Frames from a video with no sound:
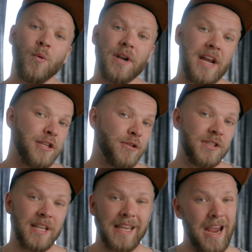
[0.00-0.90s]
when I use
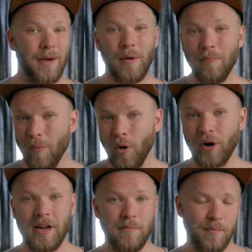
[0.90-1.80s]
the camera
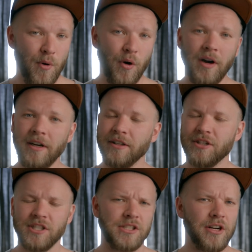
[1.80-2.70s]
more and more. You
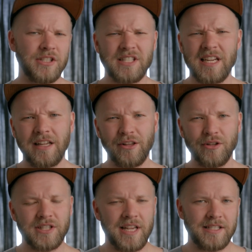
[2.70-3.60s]
just start seeing
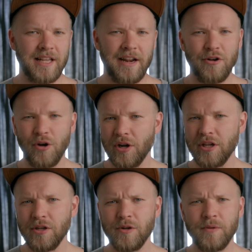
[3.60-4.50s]
those things that annoy
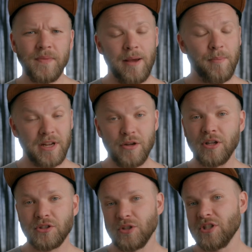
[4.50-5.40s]
you, but you
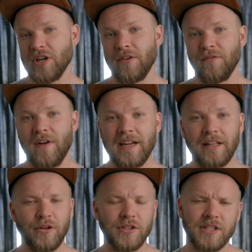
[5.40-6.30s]
also start
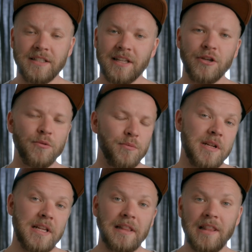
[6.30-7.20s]
finding those things that you
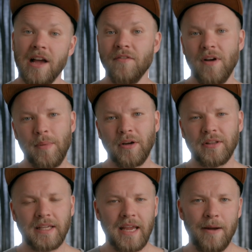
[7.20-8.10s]
really love about
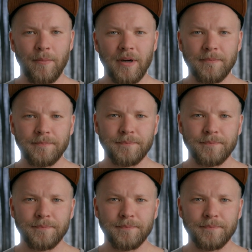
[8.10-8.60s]
the camera.